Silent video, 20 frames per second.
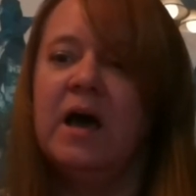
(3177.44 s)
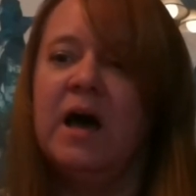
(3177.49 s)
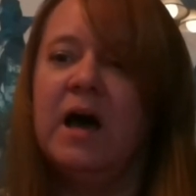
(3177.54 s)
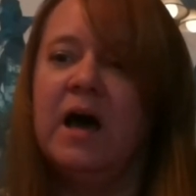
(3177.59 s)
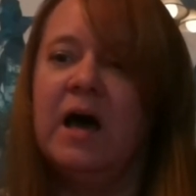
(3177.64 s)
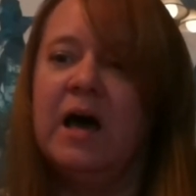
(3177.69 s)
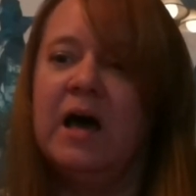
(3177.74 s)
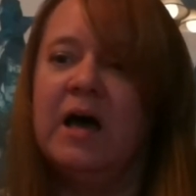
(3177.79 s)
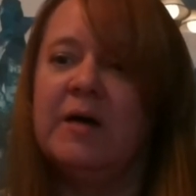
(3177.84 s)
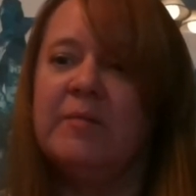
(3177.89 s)

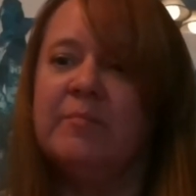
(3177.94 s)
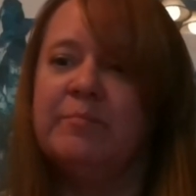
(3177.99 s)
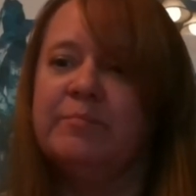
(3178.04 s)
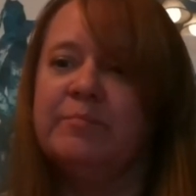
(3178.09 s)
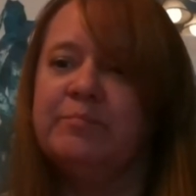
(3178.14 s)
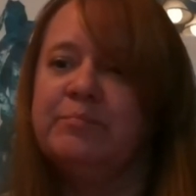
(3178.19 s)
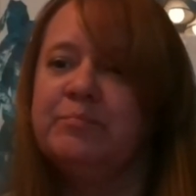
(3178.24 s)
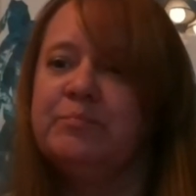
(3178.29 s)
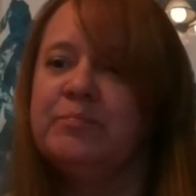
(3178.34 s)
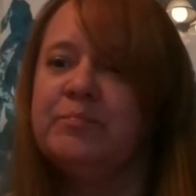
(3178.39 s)
Um,
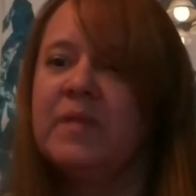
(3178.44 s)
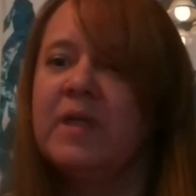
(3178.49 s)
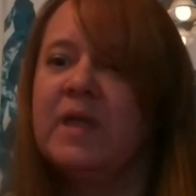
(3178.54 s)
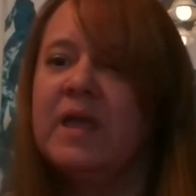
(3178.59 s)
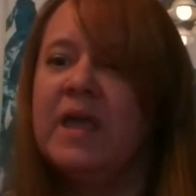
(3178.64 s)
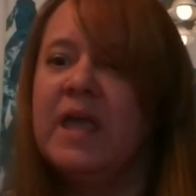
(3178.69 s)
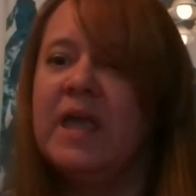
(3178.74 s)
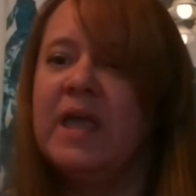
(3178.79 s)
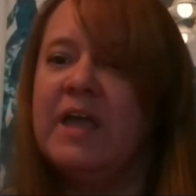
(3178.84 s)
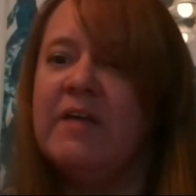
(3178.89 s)

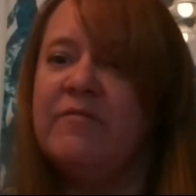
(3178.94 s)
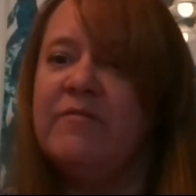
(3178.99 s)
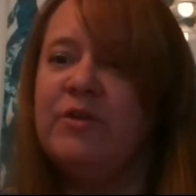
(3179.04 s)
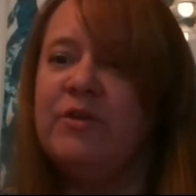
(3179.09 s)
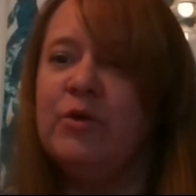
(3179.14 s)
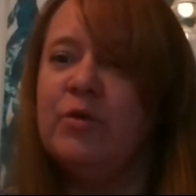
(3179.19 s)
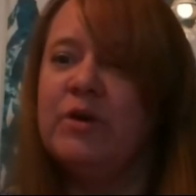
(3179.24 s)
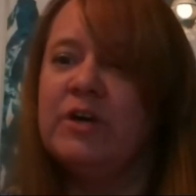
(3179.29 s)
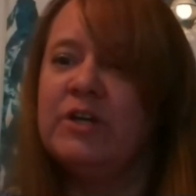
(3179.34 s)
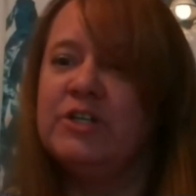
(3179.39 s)
if
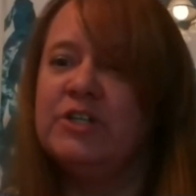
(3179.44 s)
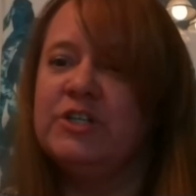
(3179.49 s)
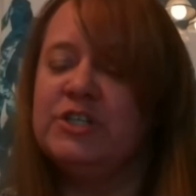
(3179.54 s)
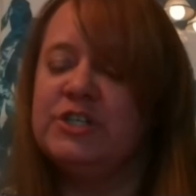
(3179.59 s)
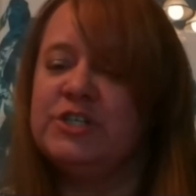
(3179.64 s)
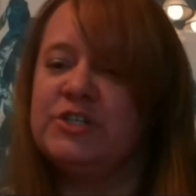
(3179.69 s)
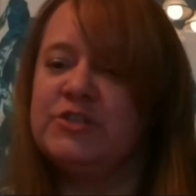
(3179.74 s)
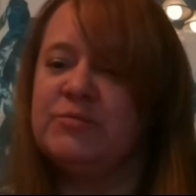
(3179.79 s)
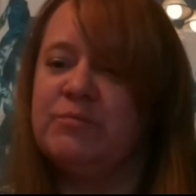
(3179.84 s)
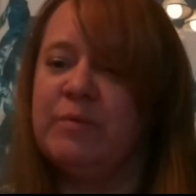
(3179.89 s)
you could
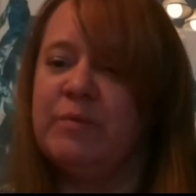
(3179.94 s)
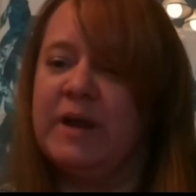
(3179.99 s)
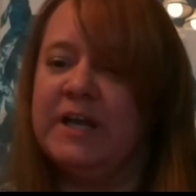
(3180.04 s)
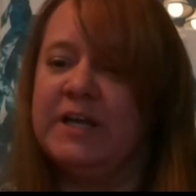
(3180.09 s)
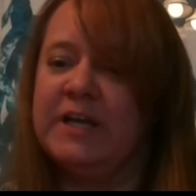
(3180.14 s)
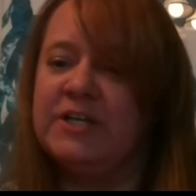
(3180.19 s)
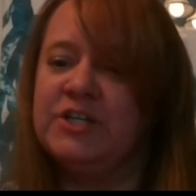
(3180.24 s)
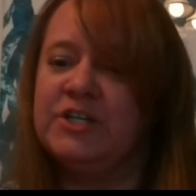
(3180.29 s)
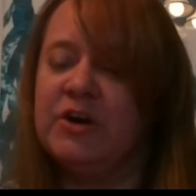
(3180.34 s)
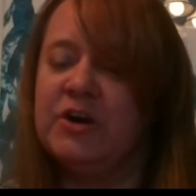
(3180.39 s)
just
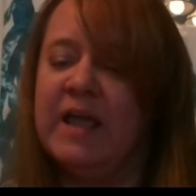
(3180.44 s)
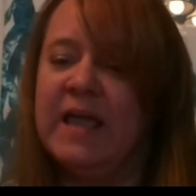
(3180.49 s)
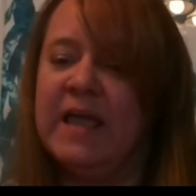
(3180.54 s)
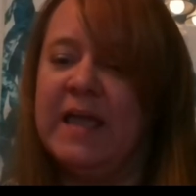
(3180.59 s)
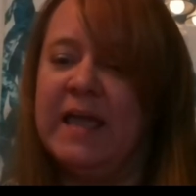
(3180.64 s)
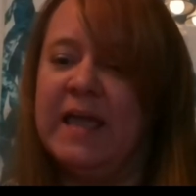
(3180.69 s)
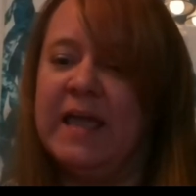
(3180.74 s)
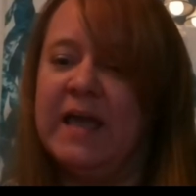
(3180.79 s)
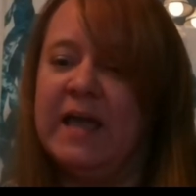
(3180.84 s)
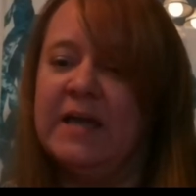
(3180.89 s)
raise your
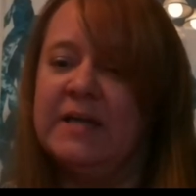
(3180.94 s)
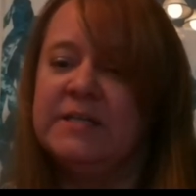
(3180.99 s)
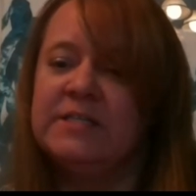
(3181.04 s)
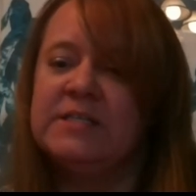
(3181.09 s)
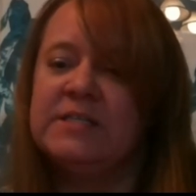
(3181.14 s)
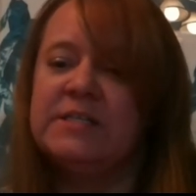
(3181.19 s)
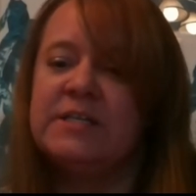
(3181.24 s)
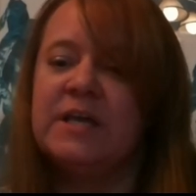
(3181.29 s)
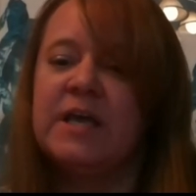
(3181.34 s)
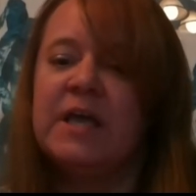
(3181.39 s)

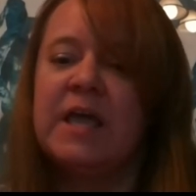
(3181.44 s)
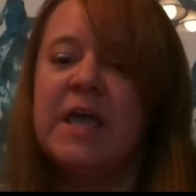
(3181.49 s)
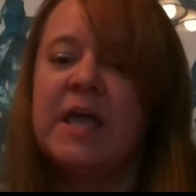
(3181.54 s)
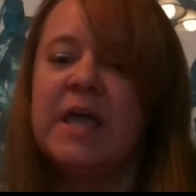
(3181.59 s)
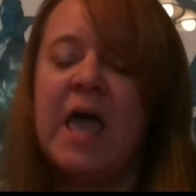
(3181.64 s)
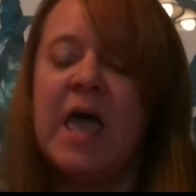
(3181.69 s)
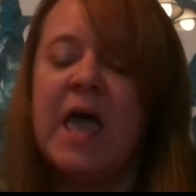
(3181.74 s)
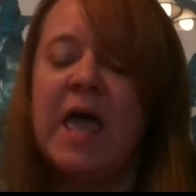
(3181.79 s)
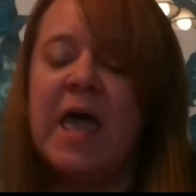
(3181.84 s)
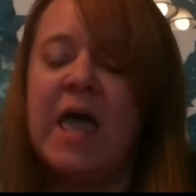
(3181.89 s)
hand
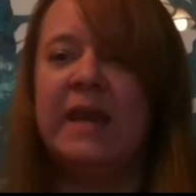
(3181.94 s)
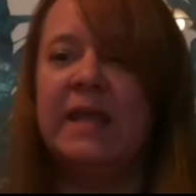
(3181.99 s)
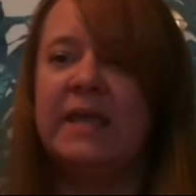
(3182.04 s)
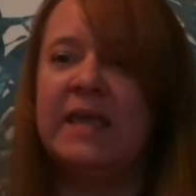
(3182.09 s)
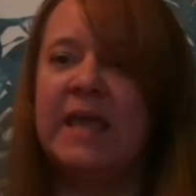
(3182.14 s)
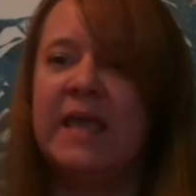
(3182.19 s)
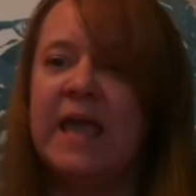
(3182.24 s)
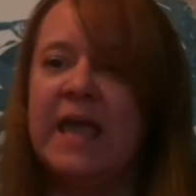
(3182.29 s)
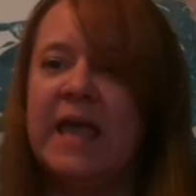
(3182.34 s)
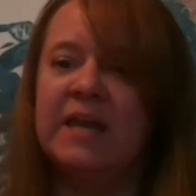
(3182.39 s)
and
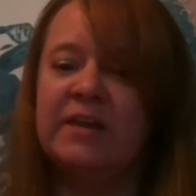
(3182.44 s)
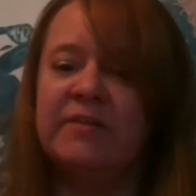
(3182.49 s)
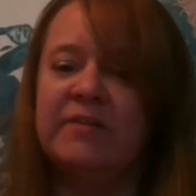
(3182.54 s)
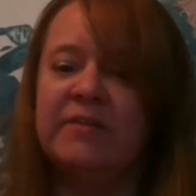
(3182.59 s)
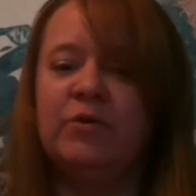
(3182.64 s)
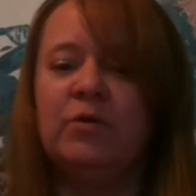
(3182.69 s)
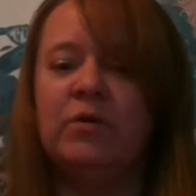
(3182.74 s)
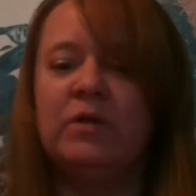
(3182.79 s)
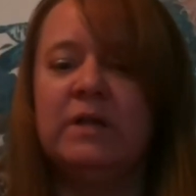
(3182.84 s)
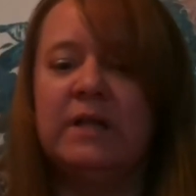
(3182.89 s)
again,
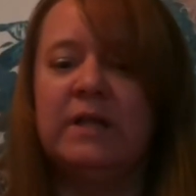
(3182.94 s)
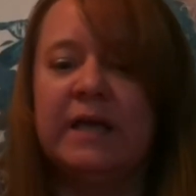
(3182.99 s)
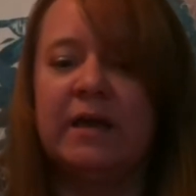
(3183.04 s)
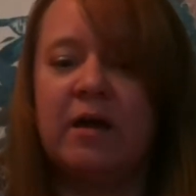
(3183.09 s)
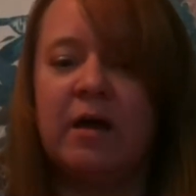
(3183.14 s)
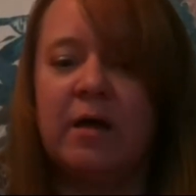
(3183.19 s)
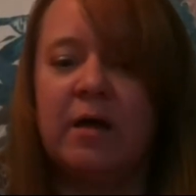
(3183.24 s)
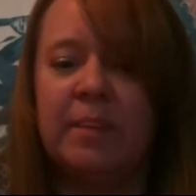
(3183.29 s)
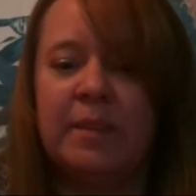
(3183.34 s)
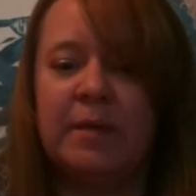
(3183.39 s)
if you click
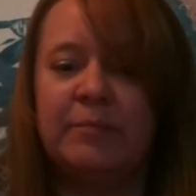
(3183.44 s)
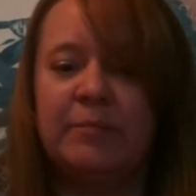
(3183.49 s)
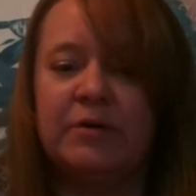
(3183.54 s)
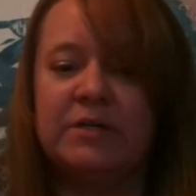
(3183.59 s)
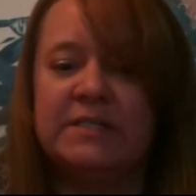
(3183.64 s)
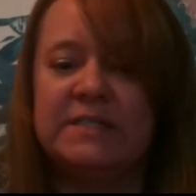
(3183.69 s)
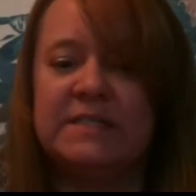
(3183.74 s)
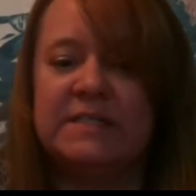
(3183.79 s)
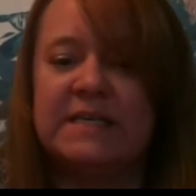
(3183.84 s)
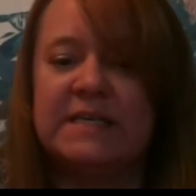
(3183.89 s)
on the
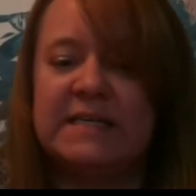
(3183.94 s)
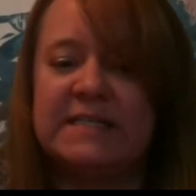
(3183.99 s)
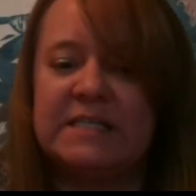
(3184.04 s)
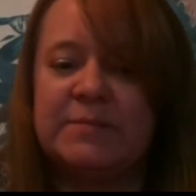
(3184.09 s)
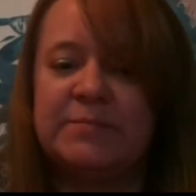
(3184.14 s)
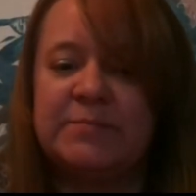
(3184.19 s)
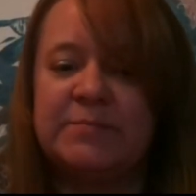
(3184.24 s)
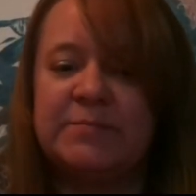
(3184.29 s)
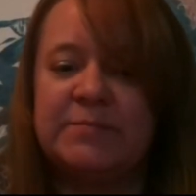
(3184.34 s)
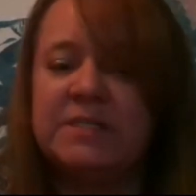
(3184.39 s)

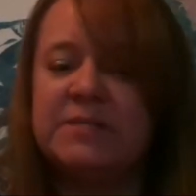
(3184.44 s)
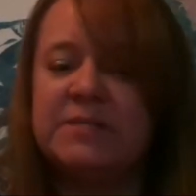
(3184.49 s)
participants